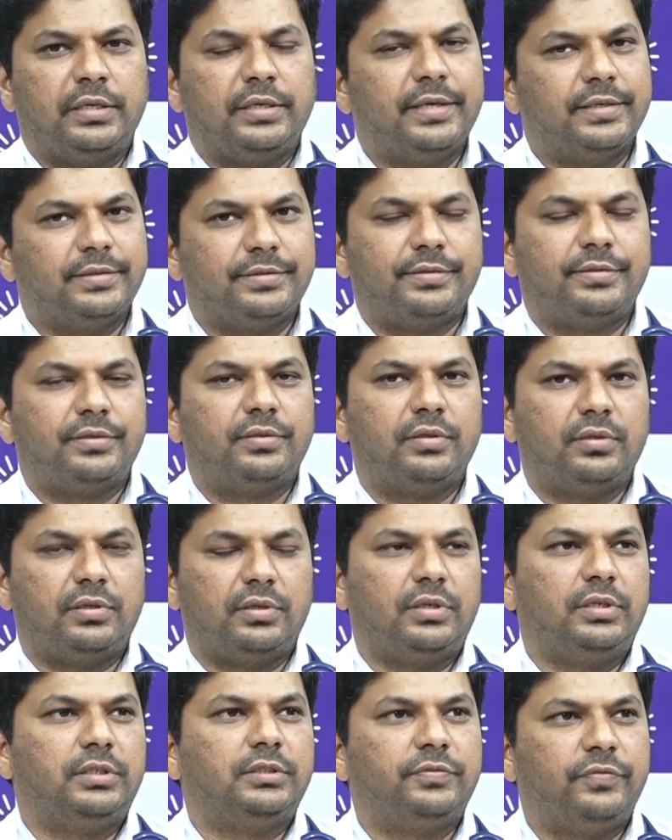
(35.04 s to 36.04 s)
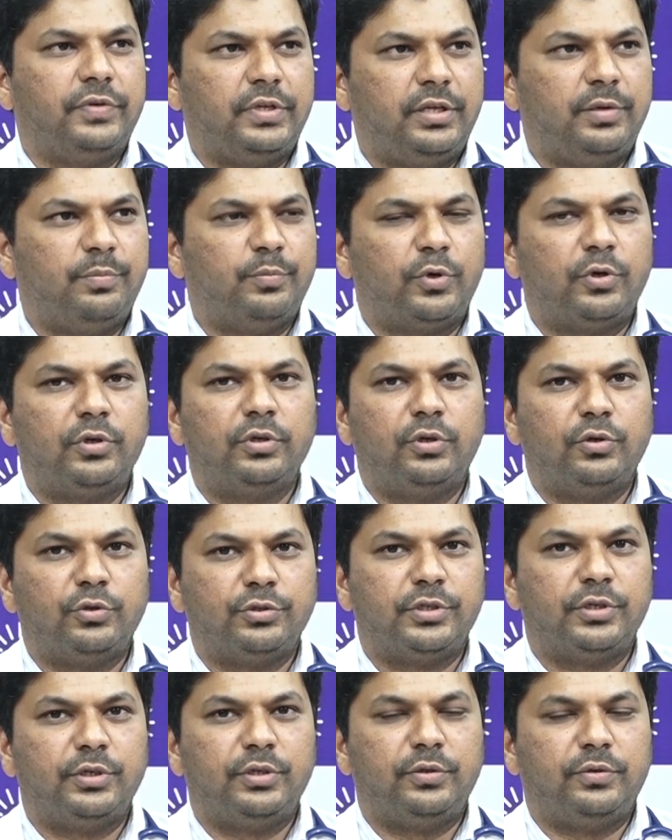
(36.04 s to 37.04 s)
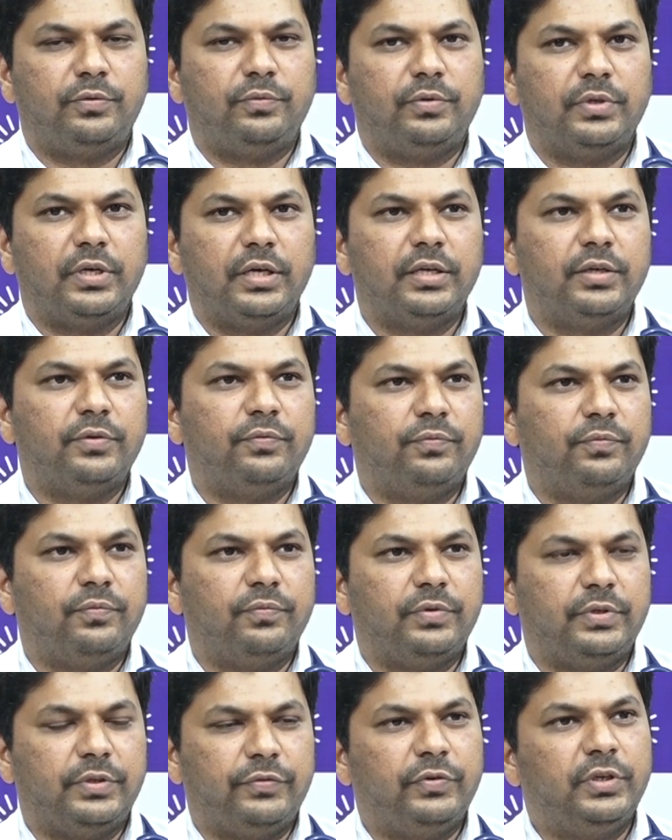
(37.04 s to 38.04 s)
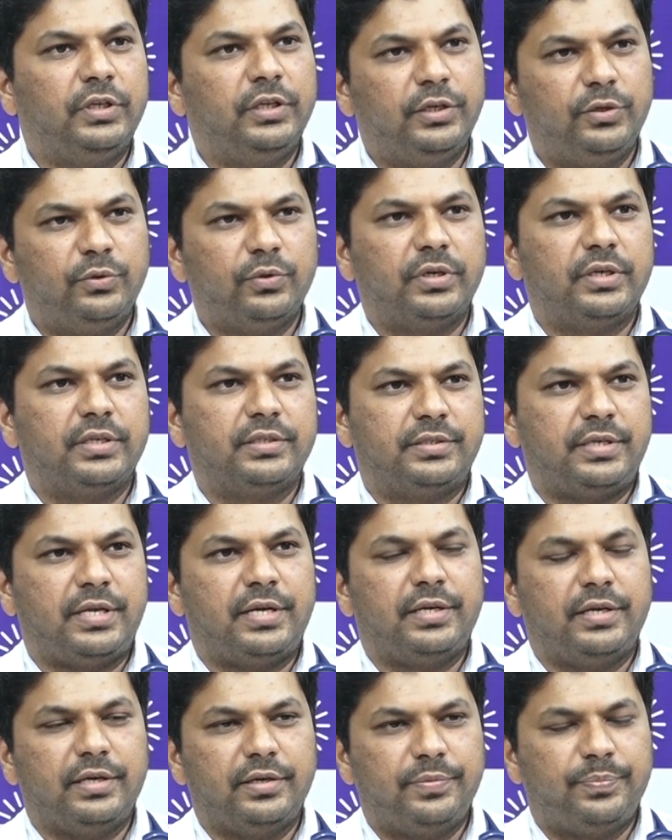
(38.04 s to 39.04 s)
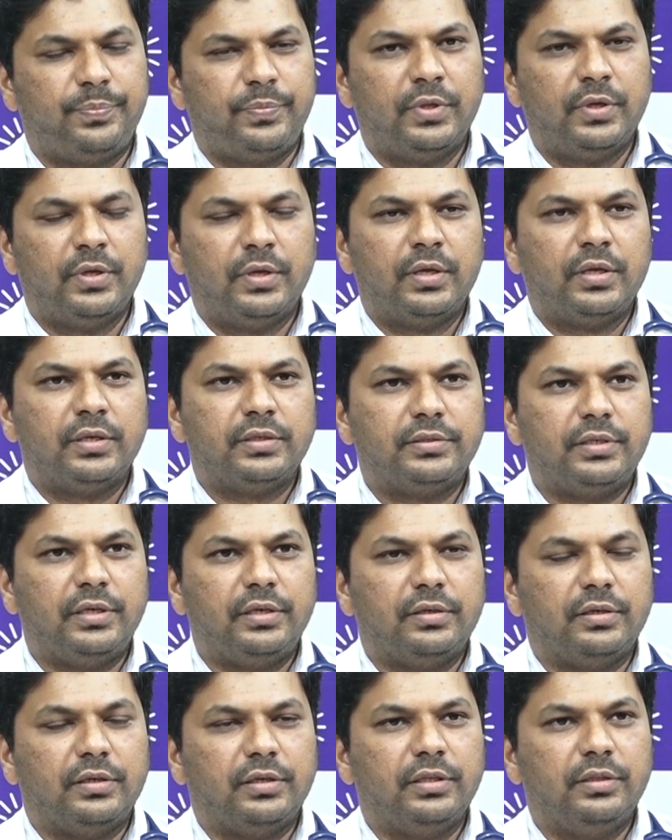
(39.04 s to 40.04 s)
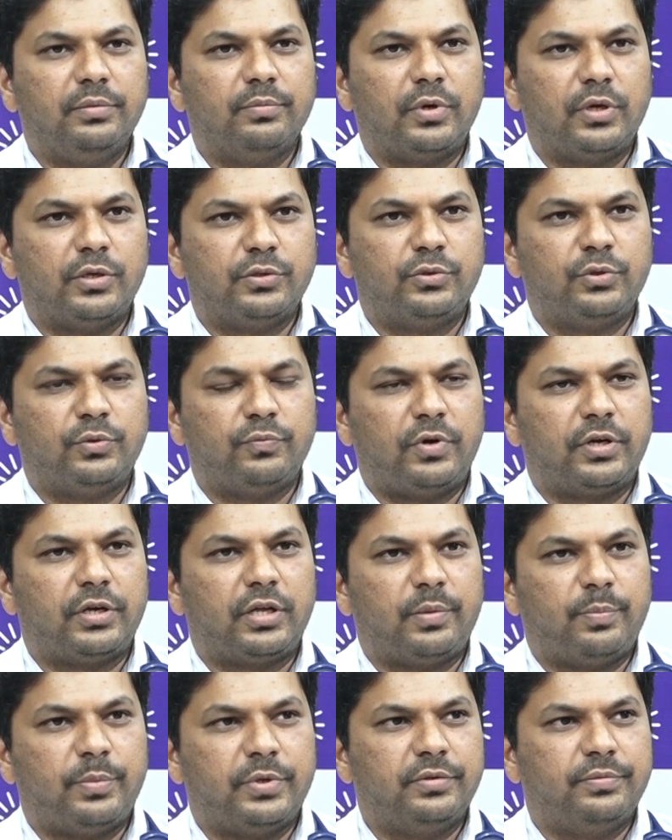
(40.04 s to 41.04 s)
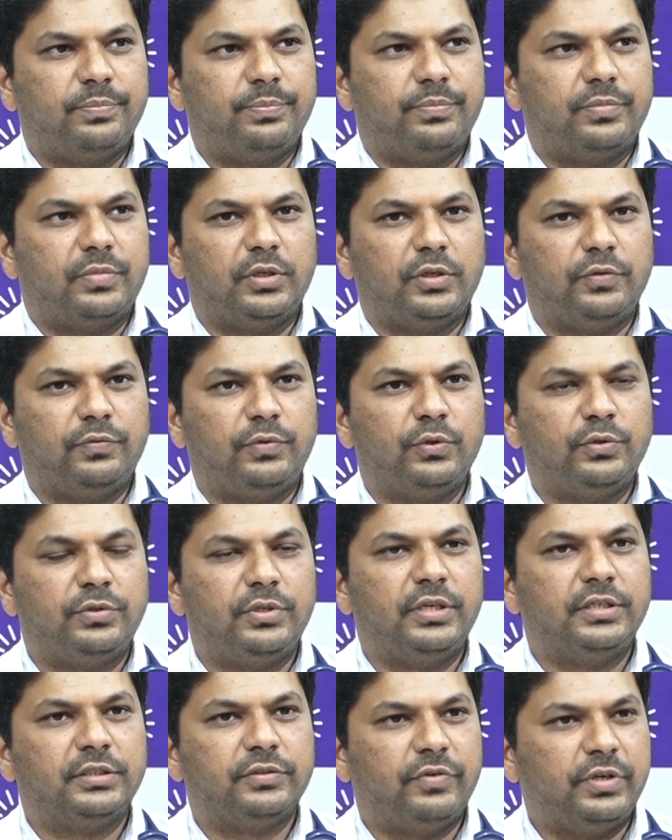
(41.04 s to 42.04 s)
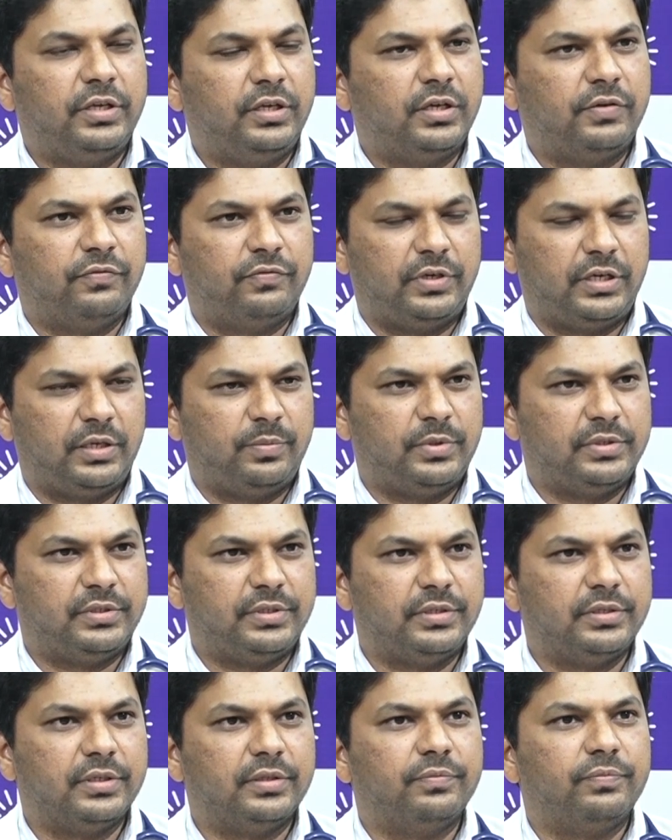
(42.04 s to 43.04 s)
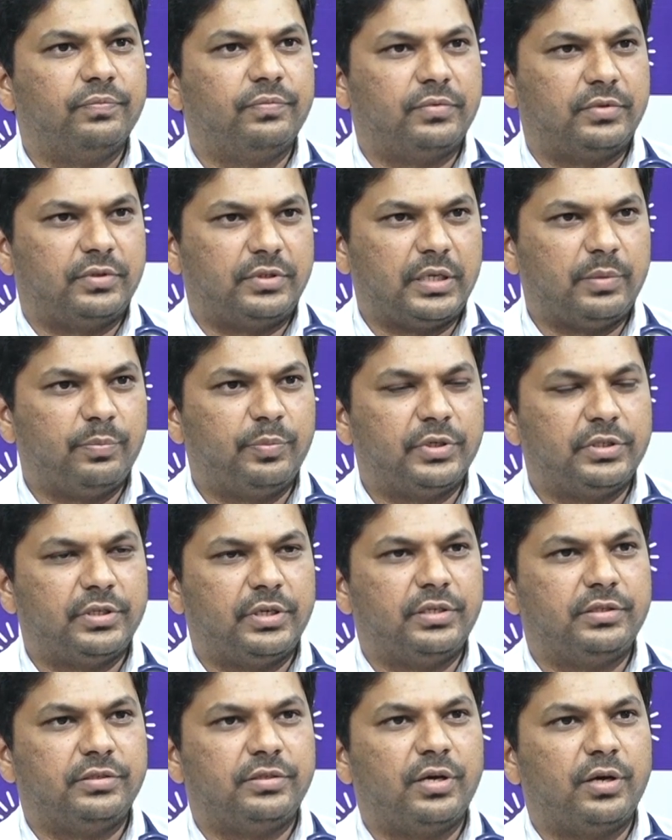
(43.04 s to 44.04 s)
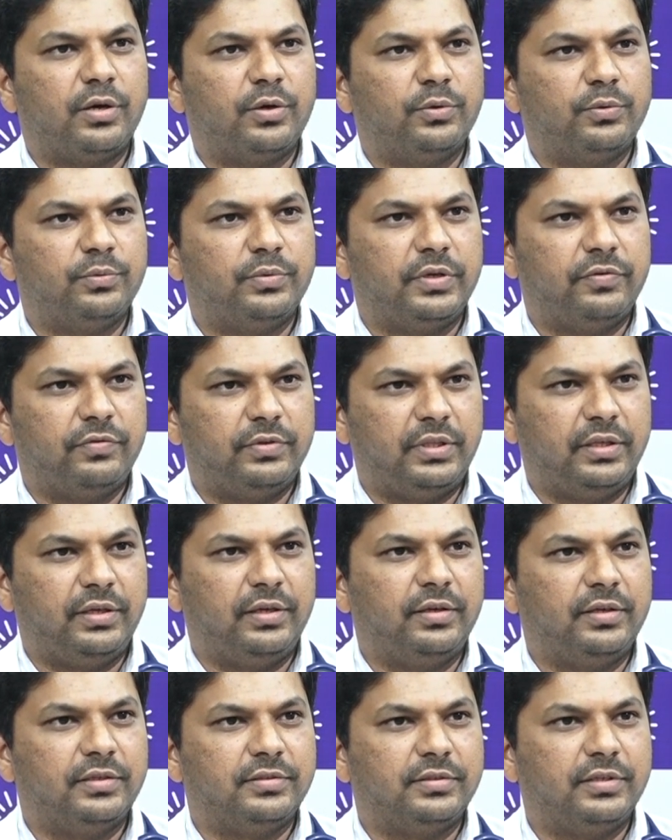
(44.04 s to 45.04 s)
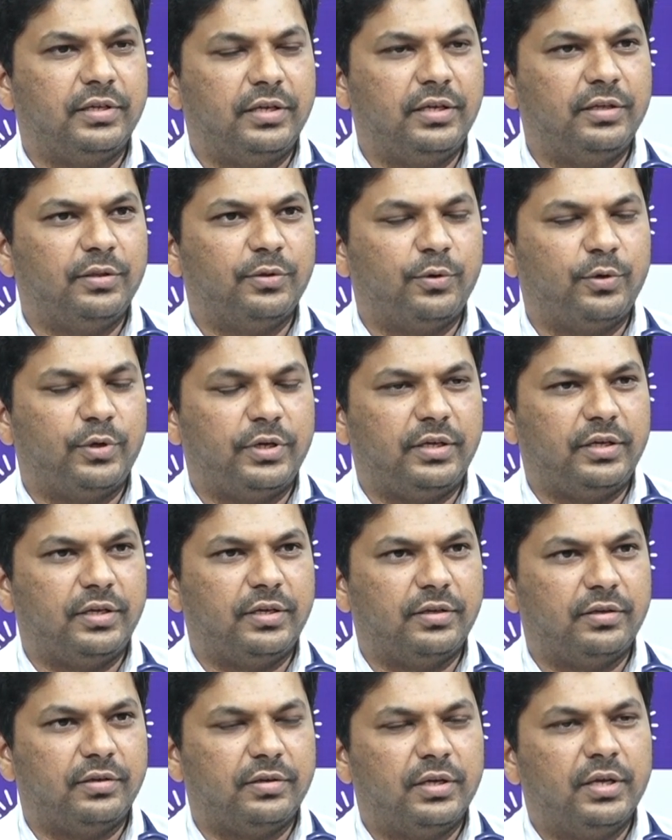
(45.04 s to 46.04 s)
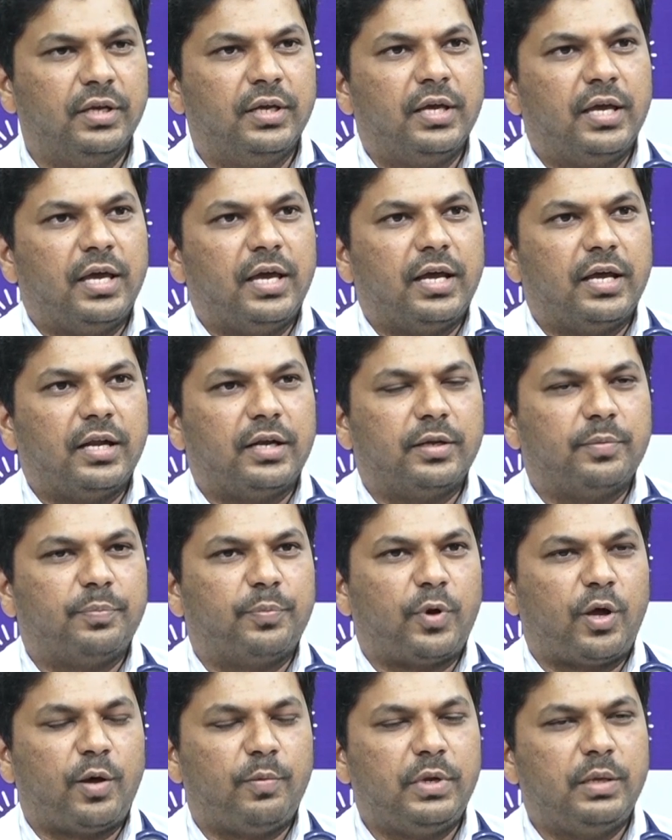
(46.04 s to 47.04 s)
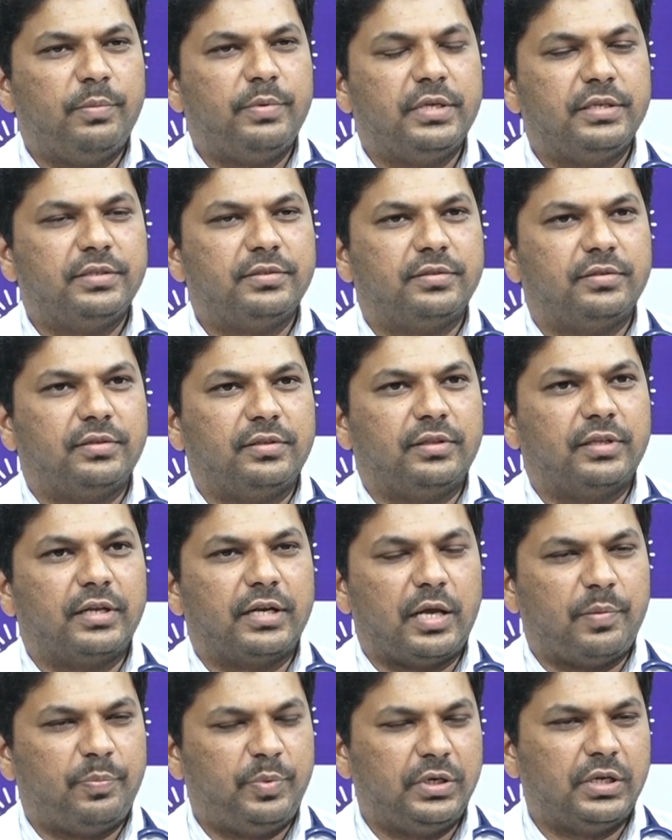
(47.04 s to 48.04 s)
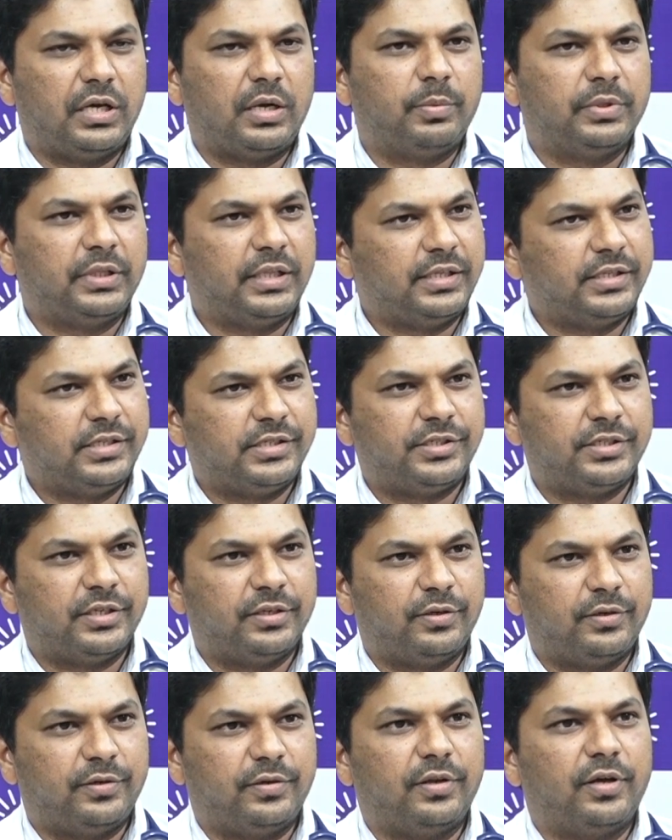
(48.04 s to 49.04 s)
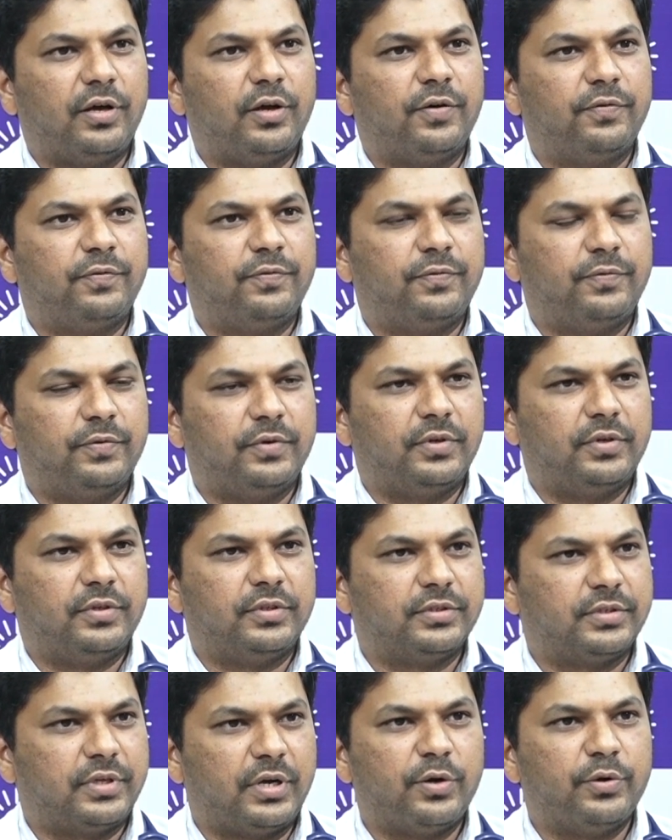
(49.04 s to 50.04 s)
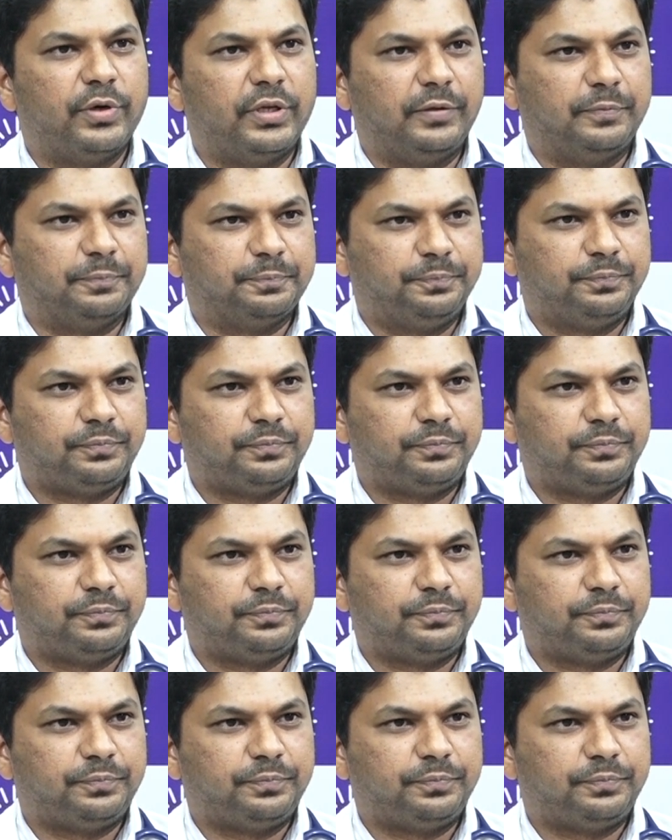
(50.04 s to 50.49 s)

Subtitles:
Yes, it's very important question, and we need to understand it. See, in monsoon, what happens? If you see, it's a very comfortable season. Temperature is down, everything is green over here. The problem is the rapid urbanization of the surrounding.